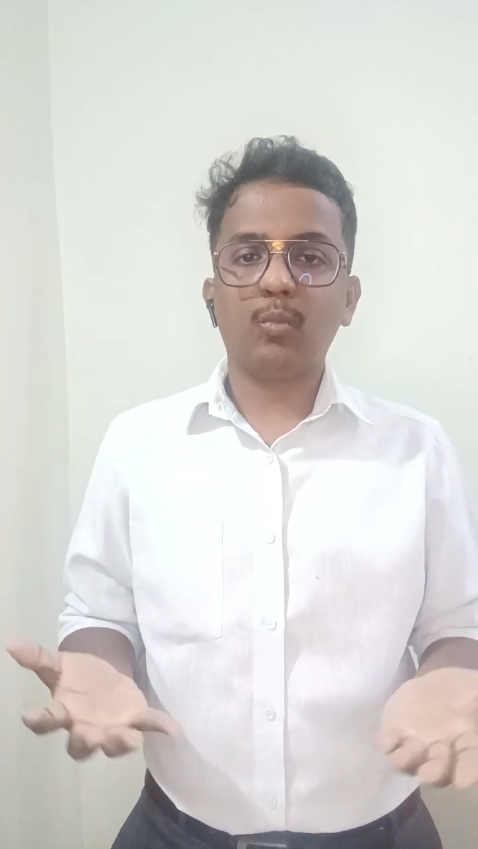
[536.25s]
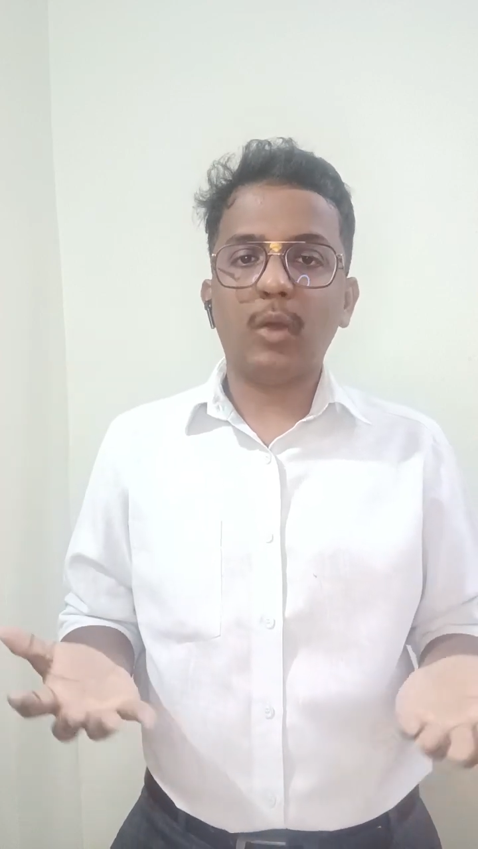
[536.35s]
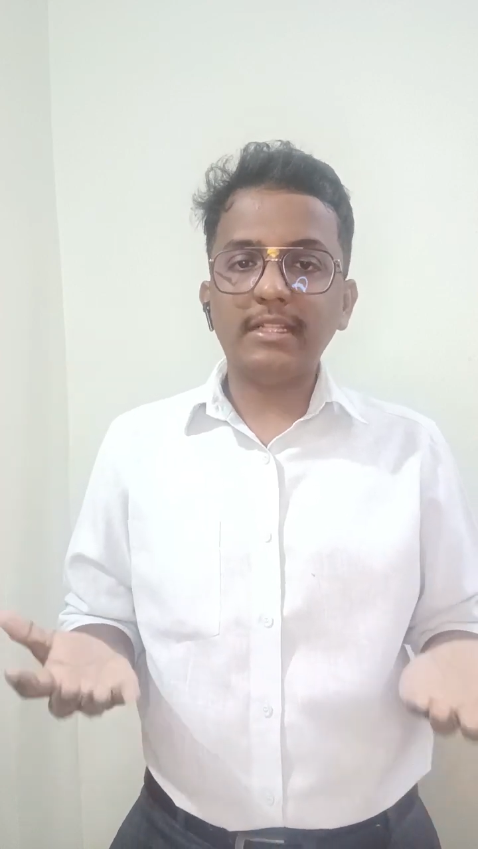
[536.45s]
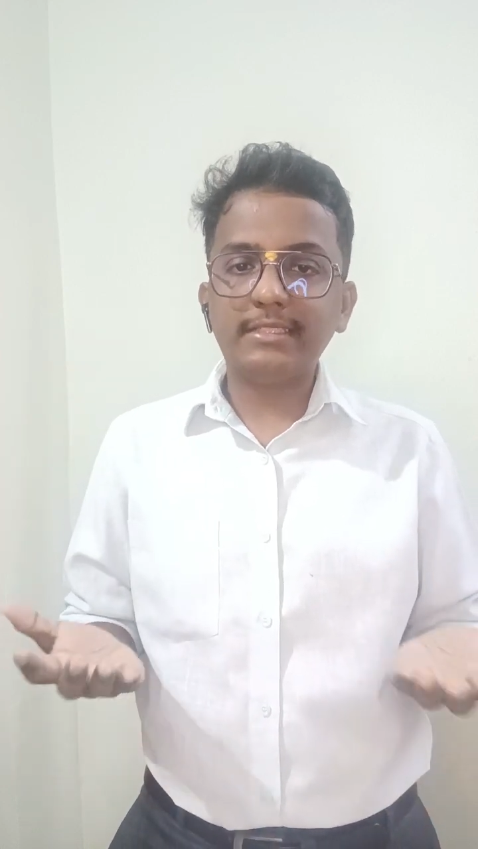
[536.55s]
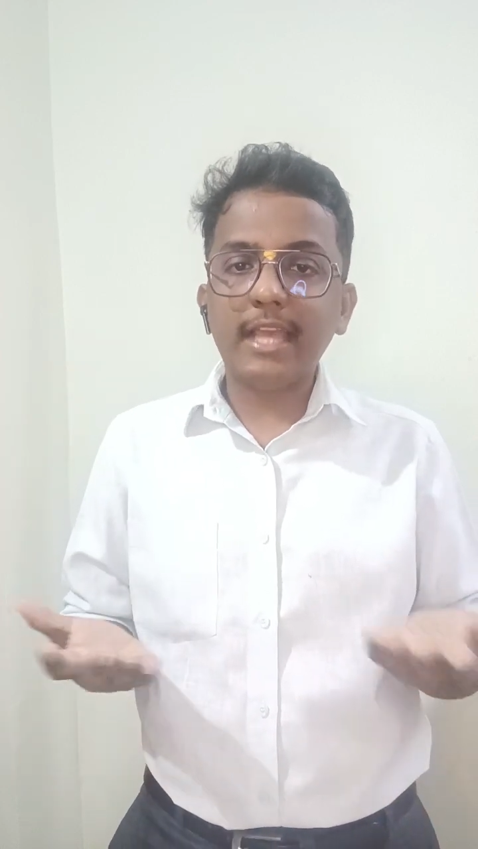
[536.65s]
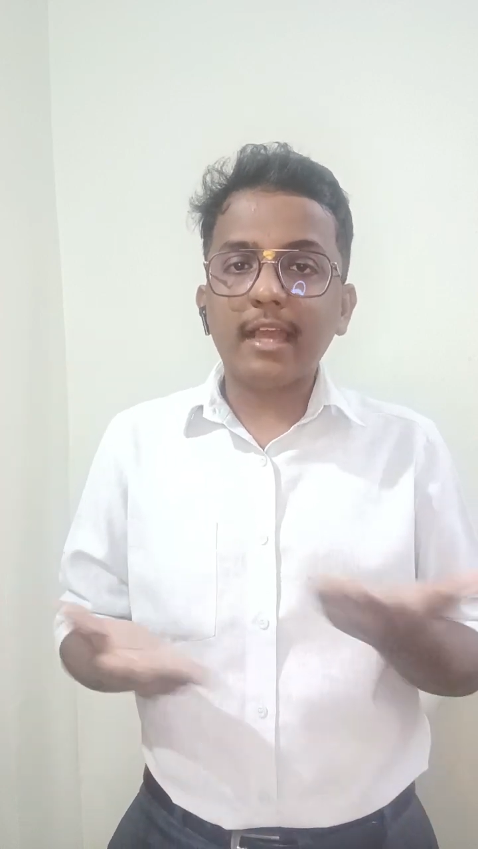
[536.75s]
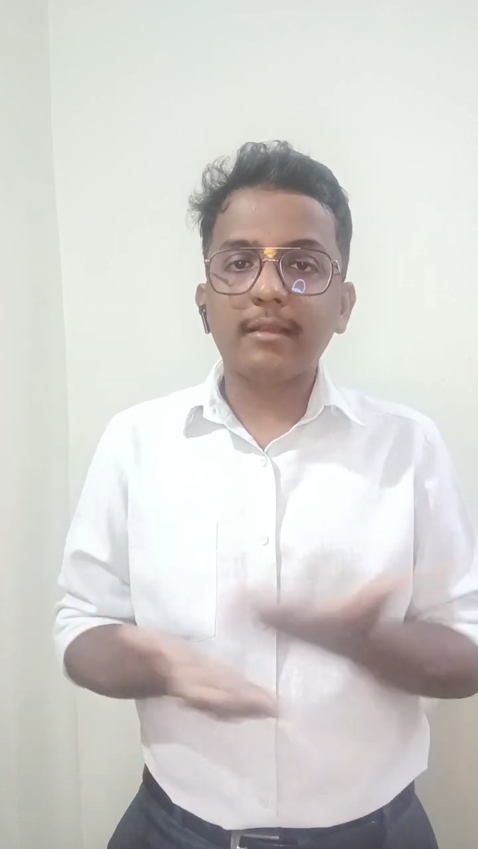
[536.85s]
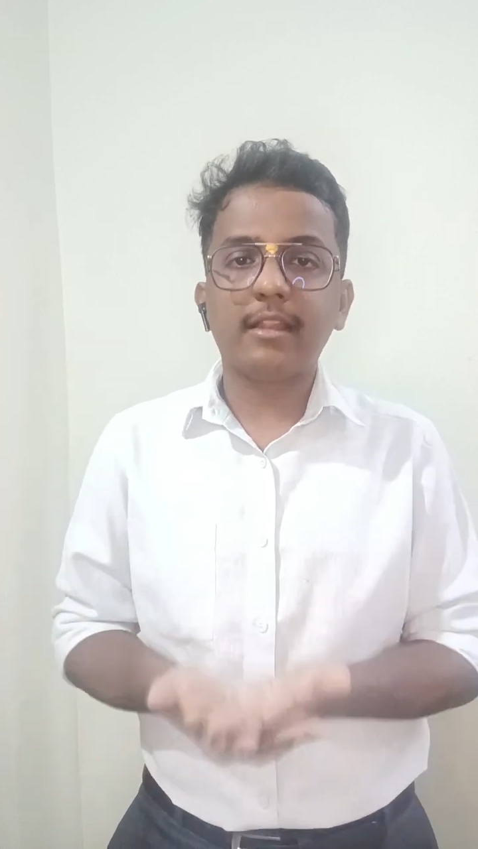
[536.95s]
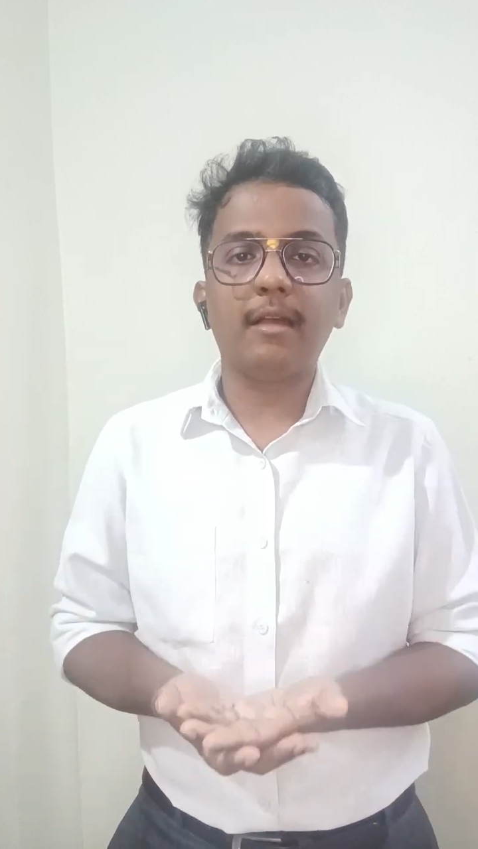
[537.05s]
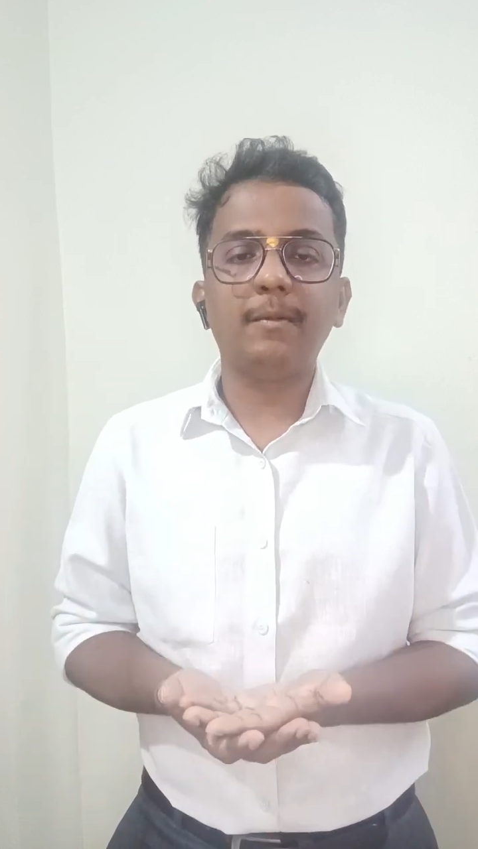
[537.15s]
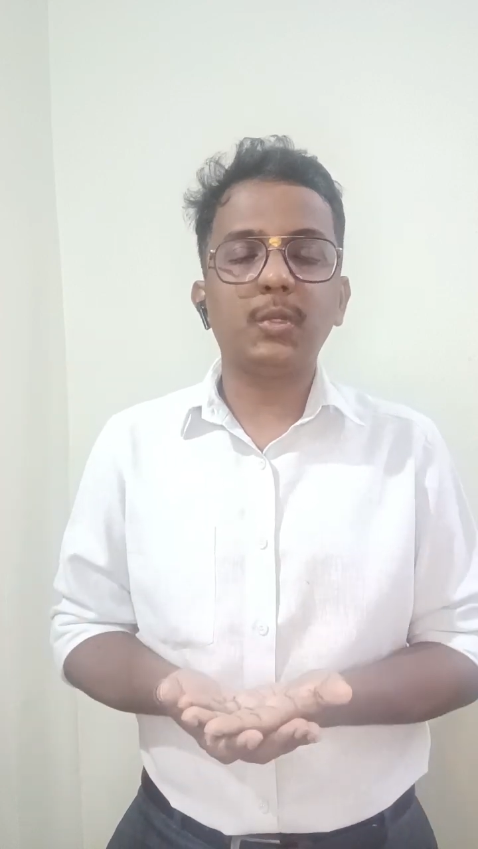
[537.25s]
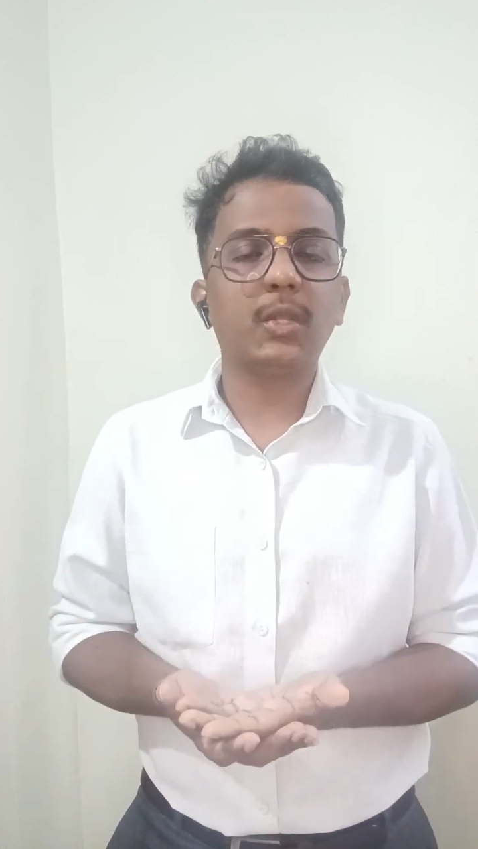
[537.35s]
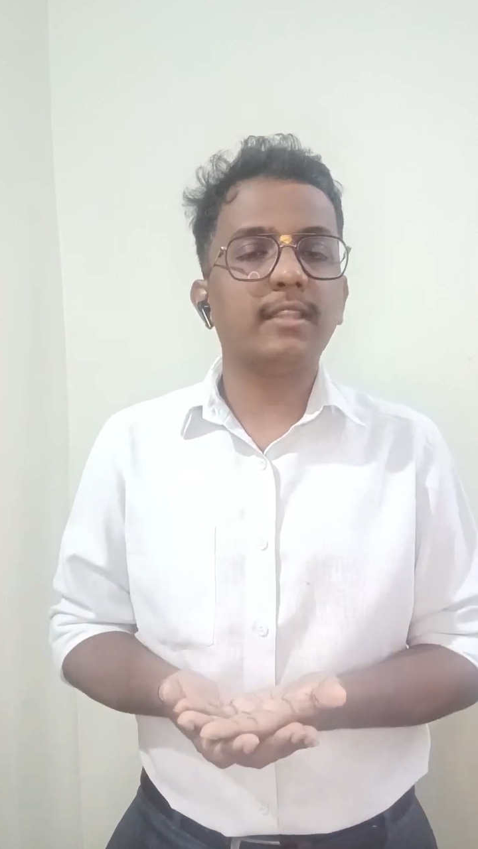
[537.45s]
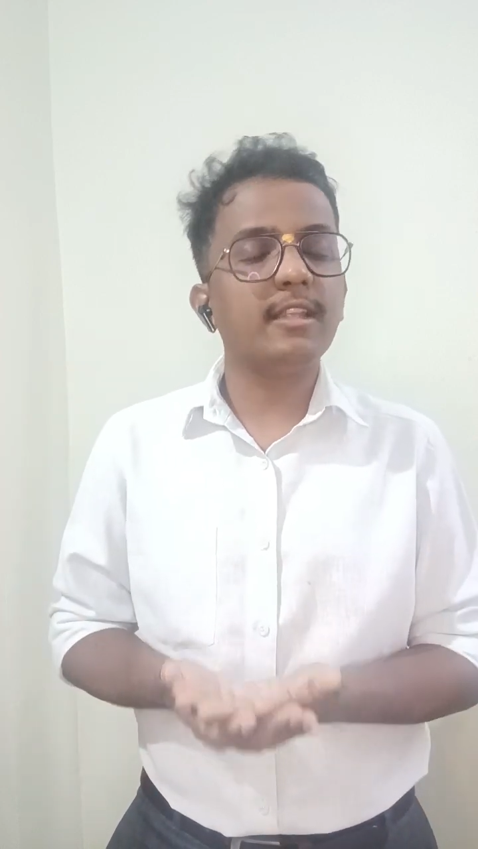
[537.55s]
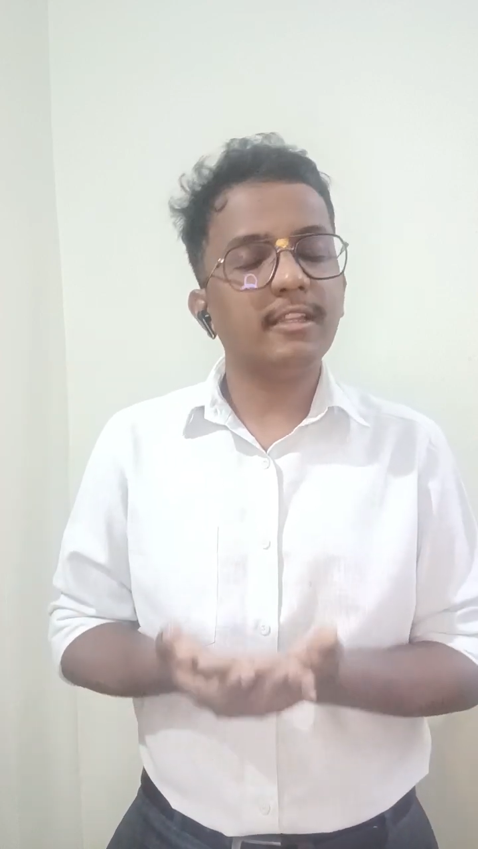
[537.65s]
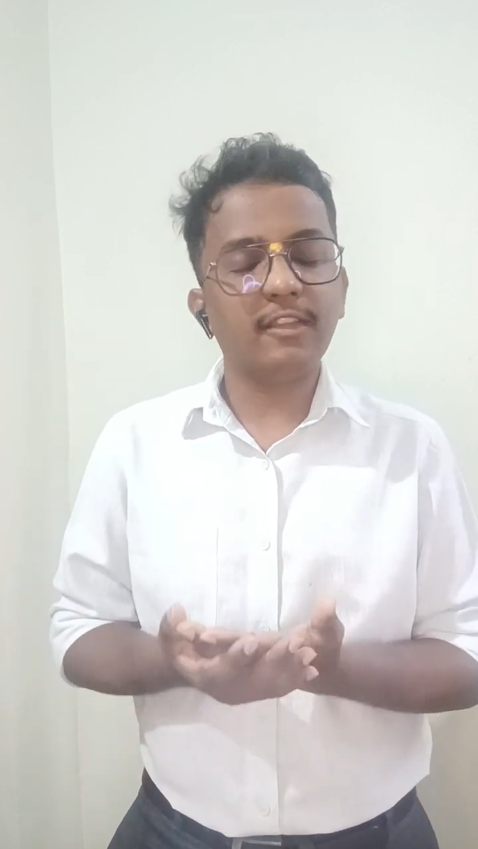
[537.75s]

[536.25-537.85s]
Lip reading: Once they are clubbed together,